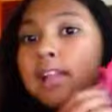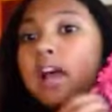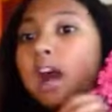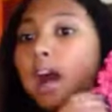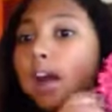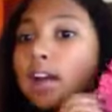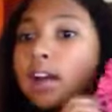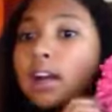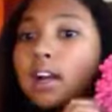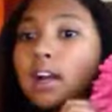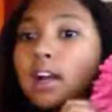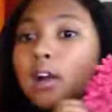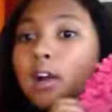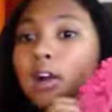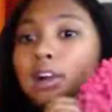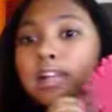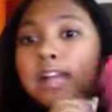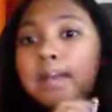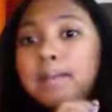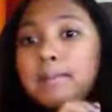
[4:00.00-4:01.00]
locker
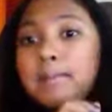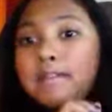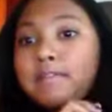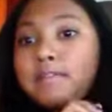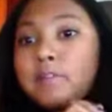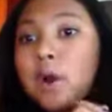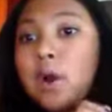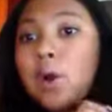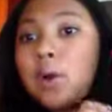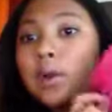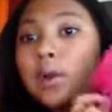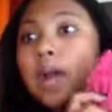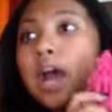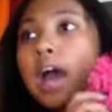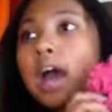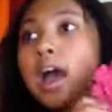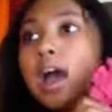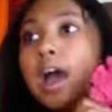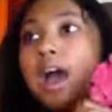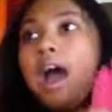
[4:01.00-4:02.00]
or like my phone,
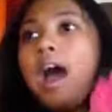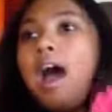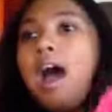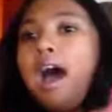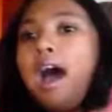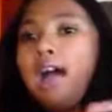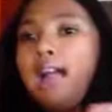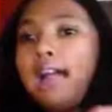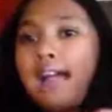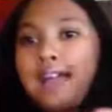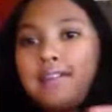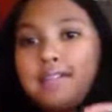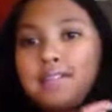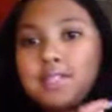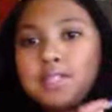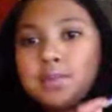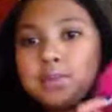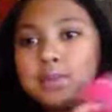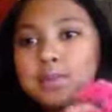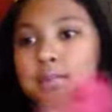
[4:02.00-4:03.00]
I'll have
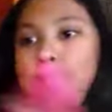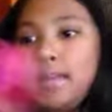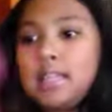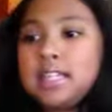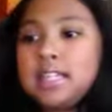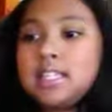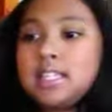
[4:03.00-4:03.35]
this with me.